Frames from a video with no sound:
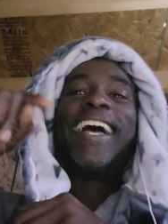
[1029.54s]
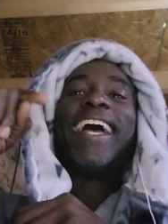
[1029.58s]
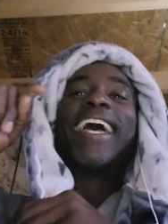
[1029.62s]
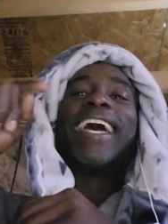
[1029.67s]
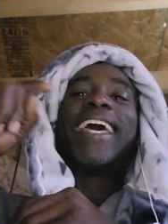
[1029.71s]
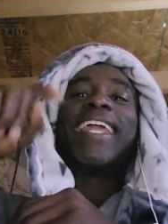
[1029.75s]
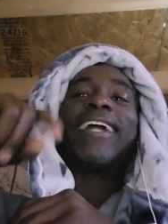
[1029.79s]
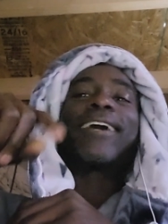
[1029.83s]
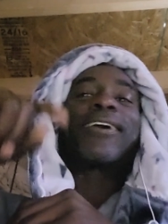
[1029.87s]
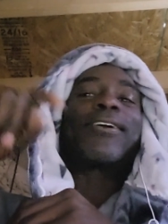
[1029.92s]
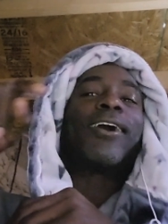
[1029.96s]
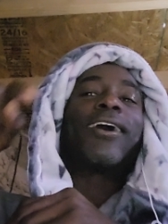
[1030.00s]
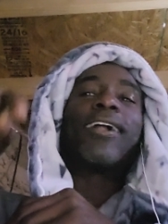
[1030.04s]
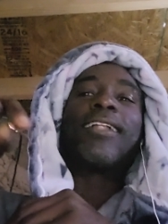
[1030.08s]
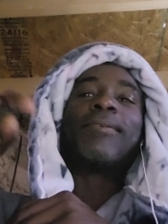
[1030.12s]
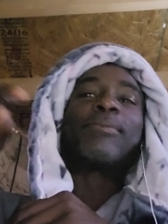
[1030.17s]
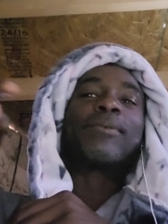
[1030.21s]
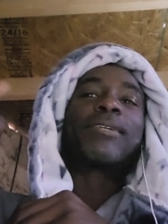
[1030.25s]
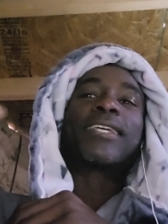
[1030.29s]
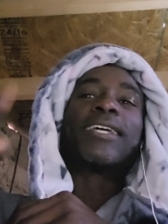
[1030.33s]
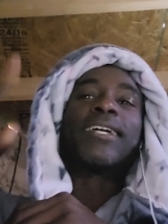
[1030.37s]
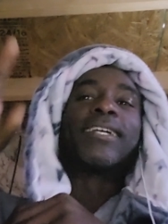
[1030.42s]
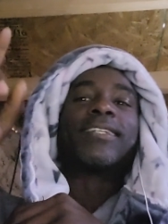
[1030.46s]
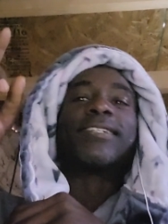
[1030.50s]
And I call
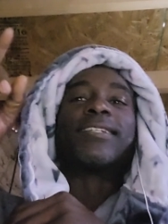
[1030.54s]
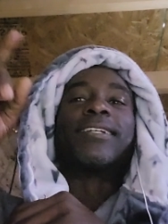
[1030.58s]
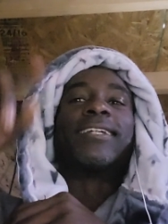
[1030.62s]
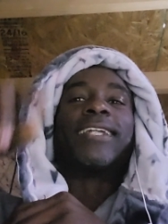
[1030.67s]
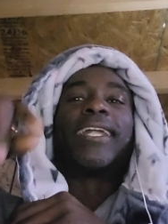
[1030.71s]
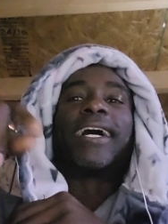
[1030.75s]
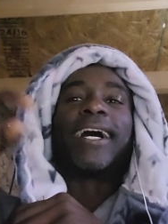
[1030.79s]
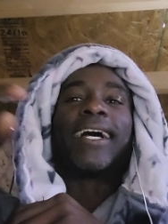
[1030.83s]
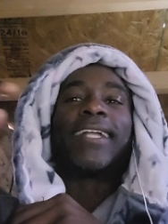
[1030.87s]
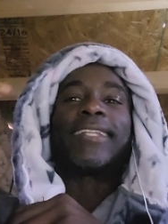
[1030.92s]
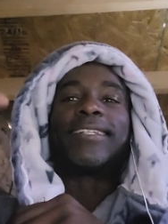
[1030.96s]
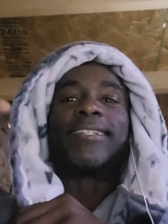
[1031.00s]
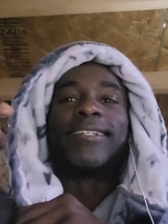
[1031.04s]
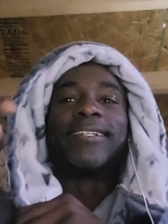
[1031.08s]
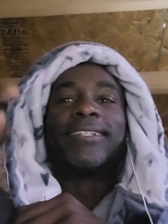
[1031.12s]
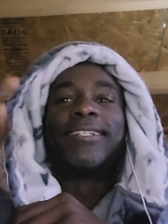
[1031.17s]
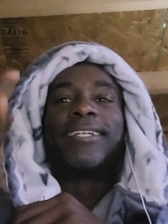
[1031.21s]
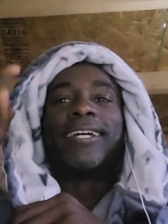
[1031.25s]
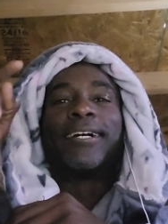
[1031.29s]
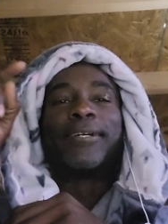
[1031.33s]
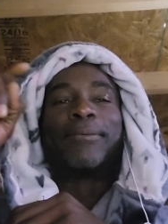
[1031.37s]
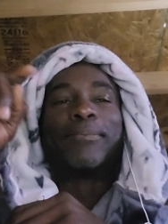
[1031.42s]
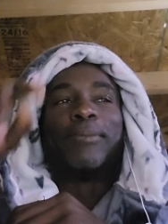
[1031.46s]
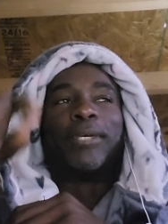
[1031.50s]
them kids, they're not, they're
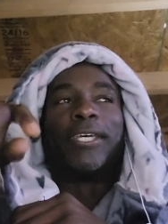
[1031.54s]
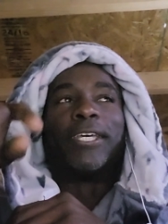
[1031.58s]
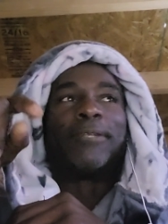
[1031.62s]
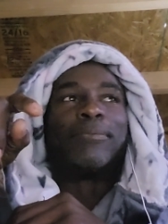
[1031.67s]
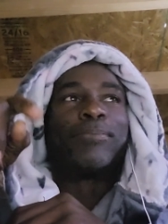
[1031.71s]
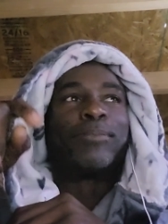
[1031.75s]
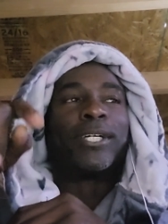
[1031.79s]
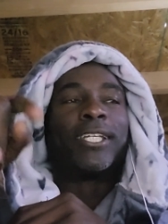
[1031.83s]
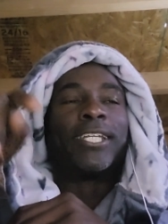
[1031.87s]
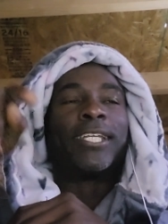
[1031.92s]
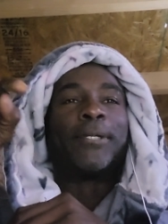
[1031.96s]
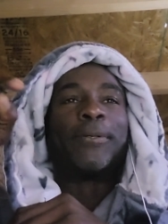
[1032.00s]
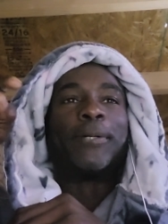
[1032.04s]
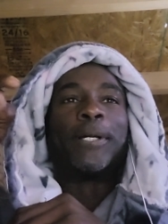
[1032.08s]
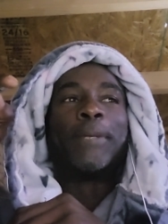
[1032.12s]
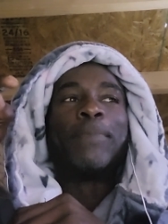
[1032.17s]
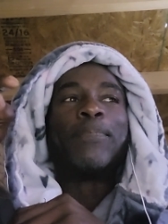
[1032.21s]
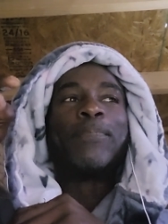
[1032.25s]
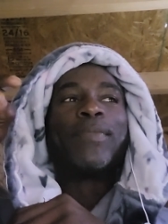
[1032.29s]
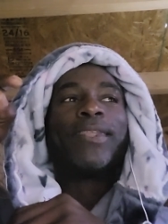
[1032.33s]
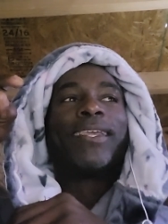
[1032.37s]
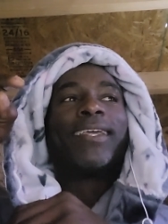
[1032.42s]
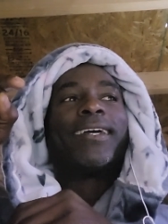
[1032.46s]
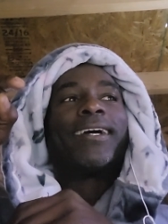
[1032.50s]
young men. But anyway,
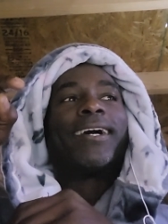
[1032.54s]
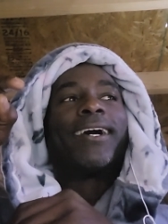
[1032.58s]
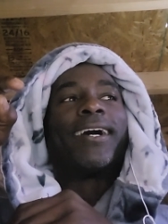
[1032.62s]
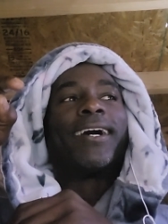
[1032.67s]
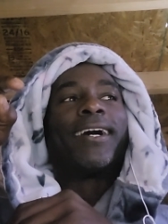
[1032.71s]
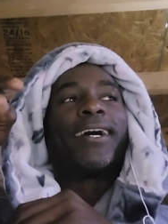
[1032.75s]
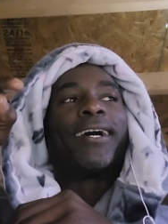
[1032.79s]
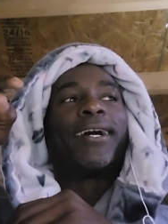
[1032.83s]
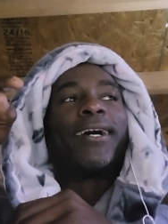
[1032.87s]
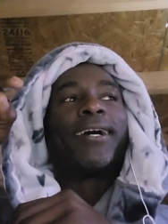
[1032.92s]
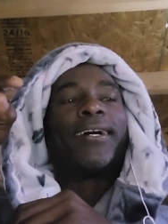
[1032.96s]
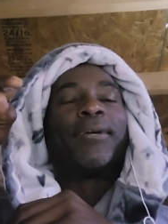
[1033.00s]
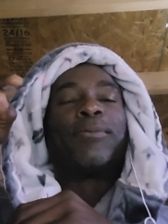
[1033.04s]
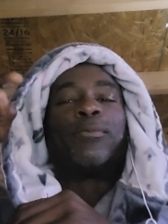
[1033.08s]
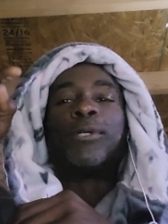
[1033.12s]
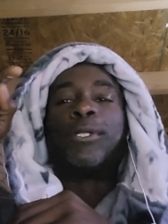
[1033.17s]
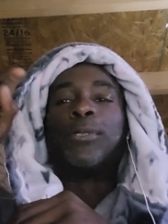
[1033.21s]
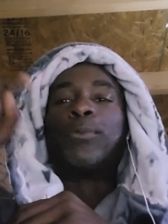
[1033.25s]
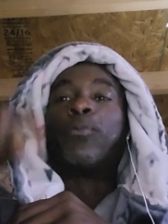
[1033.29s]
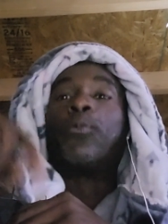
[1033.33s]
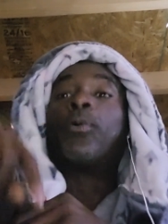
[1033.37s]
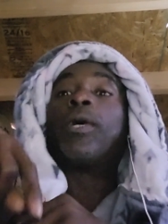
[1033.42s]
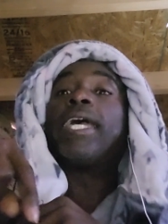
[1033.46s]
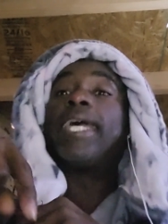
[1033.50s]

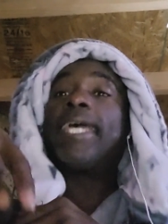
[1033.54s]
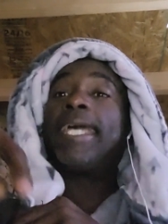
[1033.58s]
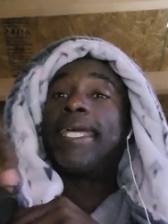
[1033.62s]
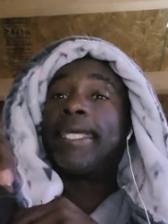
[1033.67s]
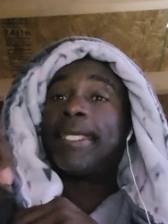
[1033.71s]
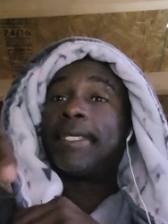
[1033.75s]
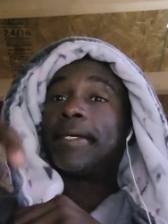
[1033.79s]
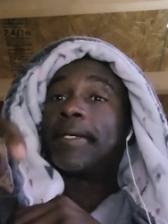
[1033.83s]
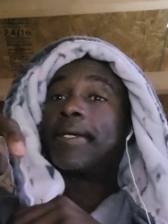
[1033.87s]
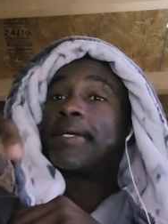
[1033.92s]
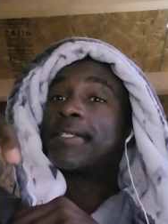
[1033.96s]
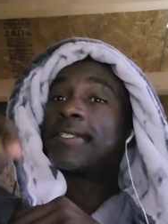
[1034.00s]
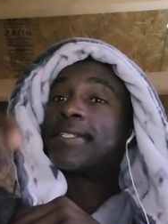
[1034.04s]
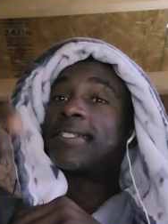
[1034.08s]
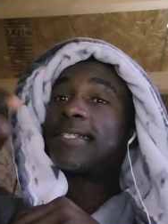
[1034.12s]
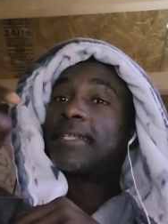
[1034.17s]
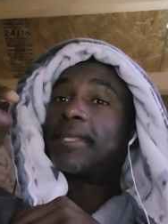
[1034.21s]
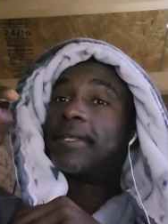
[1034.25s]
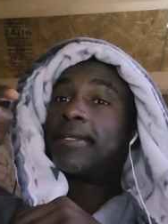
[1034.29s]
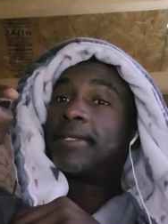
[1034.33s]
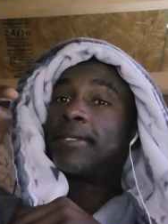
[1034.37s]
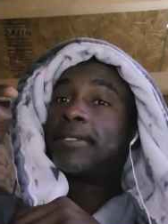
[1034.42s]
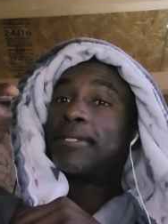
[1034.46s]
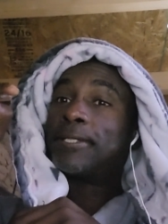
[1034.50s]
when because
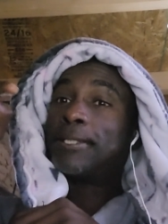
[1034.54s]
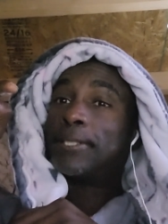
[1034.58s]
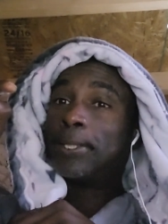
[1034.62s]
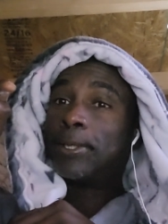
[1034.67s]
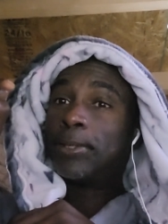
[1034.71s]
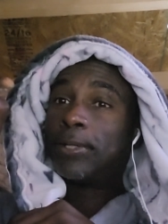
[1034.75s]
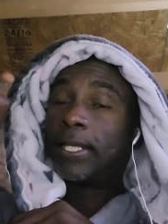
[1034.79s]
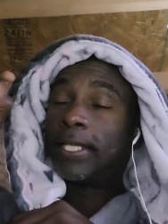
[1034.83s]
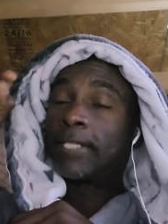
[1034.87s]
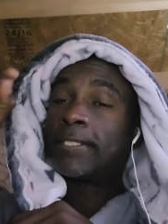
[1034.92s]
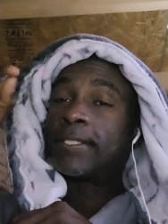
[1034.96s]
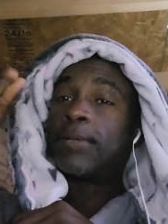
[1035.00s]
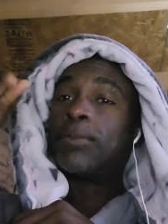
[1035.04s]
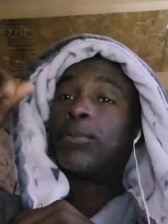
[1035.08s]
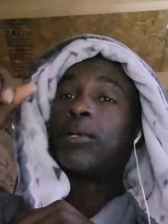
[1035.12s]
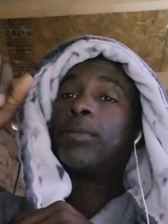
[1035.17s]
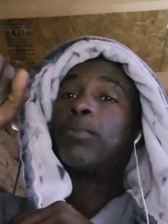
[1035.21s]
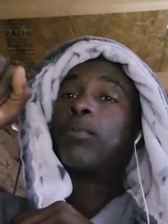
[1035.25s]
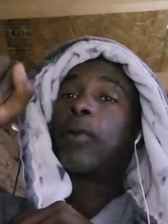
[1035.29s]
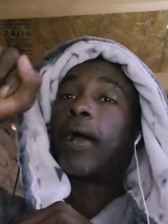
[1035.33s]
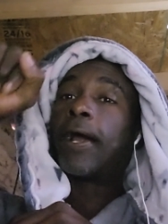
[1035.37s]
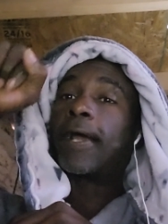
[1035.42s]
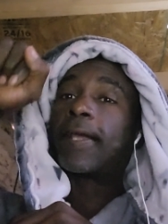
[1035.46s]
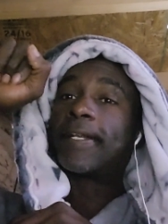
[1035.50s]
it's a we
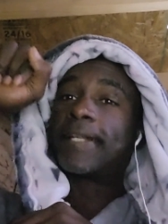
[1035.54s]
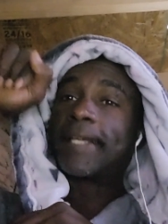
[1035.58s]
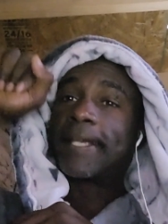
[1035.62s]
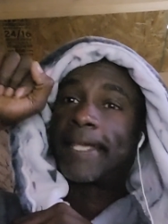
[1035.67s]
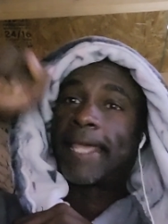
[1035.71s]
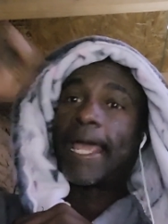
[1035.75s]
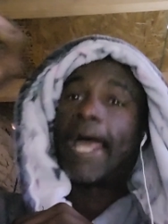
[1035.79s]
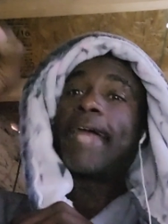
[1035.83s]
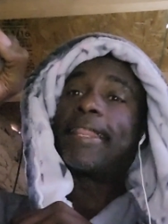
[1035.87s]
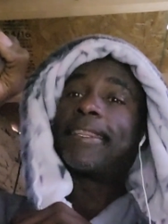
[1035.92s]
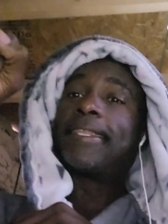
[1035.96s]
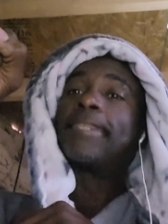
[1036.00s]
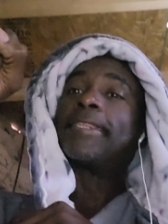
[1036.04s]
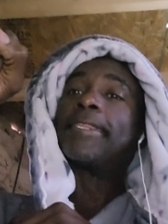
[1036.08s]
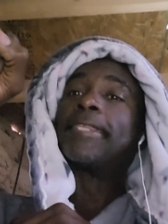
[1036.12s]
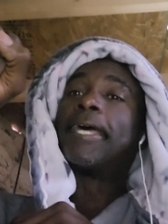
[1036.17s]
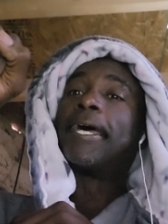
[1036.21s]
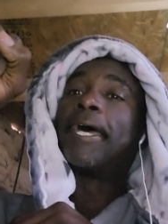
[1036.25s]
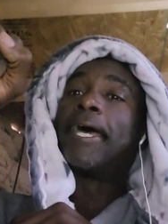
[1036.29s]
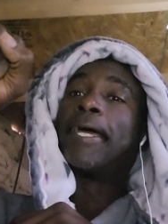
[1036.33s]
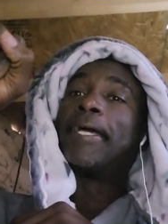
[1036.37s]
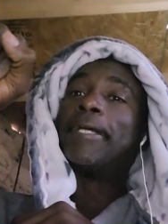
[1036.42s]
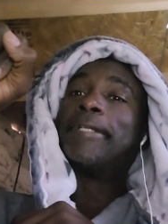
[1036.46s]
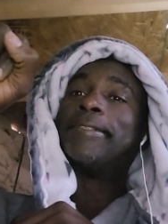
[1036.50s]
working together
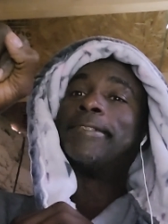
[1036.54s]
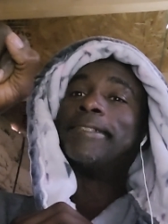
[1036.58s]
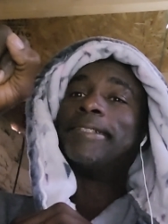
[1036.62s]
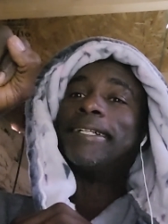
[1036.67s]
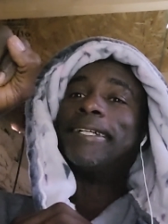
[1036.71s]
thing.